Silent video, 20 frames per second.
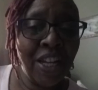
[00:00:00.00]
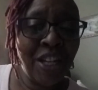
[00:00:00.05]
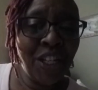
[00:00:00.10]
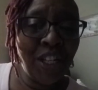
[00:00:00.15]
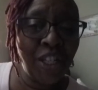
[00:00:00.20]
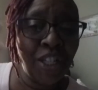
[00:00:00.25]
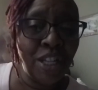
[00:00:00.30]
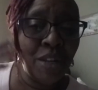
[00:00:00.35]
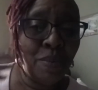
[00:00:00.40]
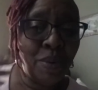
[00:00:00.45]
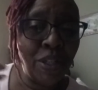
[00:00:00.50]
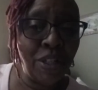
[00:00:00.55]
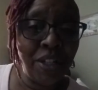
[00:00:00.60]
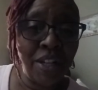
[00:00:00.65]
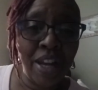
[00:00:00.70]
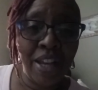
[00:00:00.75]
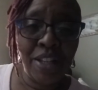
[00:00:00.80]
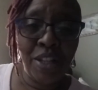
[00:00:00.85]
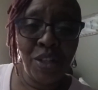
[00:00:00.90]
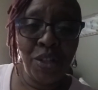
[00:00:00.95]
she did what
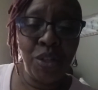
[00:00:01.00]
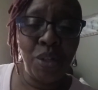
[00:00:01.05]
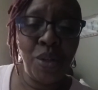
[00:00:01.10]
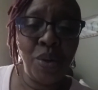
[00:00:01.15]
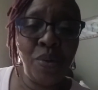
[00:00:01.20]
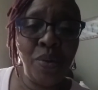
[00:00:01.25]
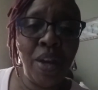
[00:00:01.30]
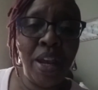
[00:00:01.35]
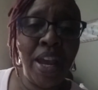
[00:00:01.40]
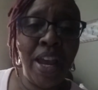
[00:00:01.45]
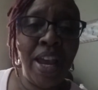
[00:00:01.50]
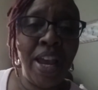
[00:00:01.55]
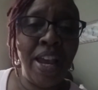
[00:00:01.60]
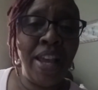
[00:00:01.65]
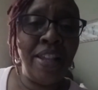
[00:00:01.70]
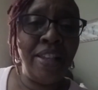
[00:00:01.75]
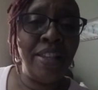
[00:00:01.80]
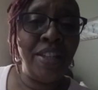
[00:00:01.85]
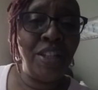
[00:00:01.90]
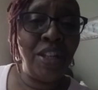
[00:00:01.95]
she had to do,
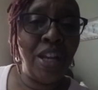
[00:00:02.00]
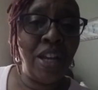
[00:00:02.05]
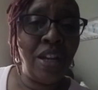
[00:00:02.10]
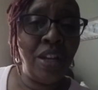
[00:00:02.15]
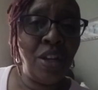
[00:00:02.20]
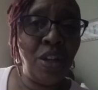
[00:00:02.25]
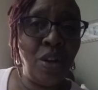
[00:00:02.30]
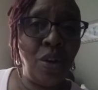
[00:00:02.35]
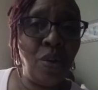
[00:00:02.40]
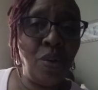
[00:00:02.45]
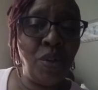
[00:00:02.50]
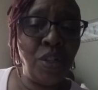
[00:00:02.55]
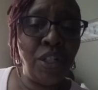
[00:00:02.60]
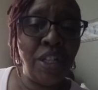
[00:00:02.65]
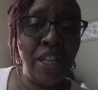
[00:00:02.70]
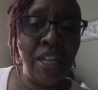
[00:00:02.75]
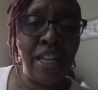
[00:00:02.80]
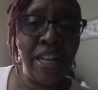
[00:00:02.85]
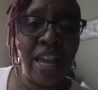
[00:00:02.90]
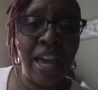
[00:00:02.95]
and,
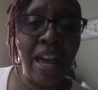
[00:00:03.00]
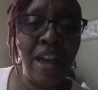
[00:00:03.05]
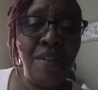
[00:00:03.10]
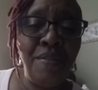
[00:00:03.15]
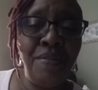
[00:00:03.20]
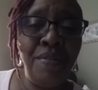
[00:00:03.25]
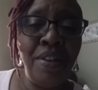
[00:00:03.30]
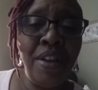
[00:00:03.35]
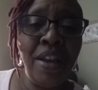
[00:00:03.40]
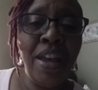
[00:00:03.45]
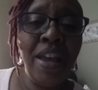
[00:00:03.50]
she left.